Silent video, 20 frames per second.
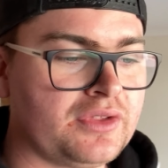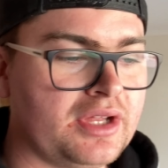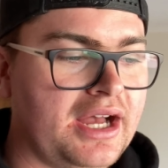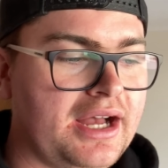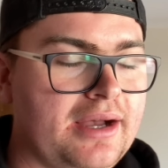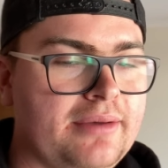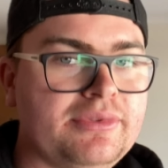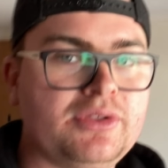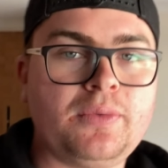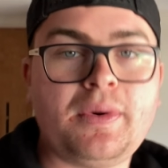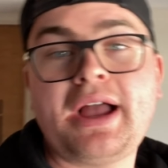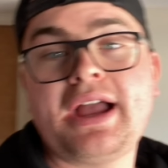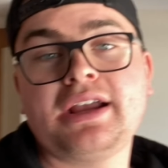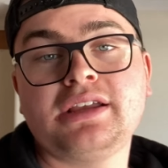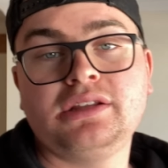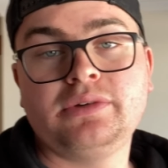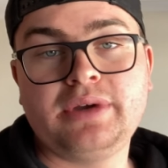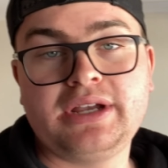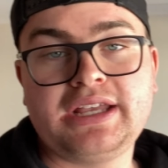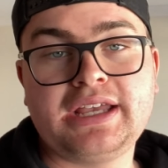The
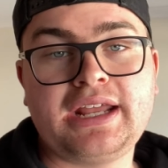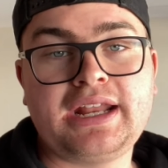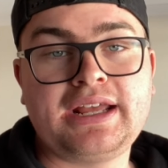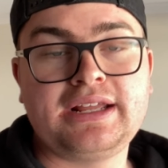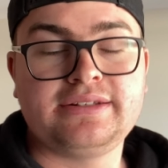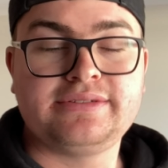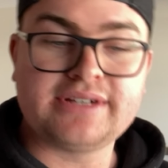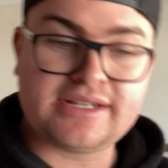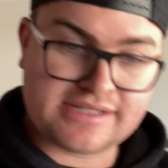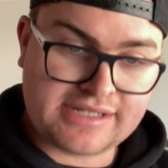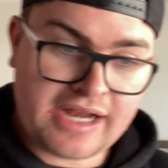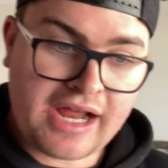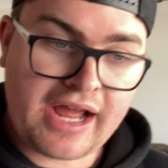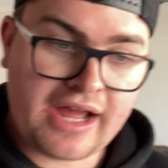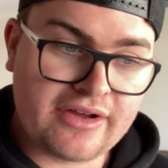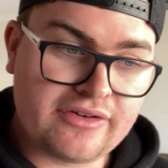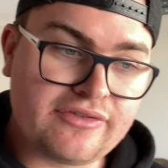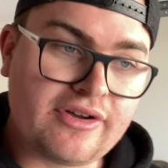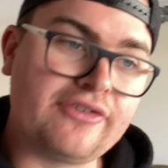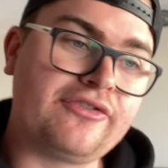wagon that we're getting doesn't
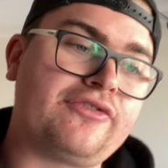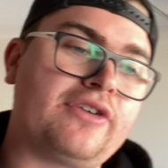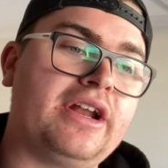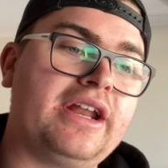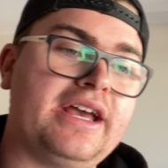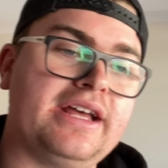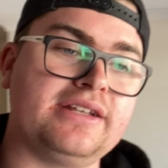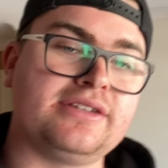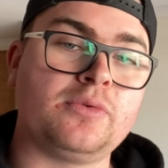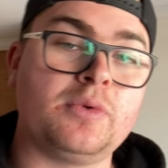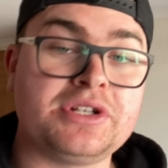have a front end,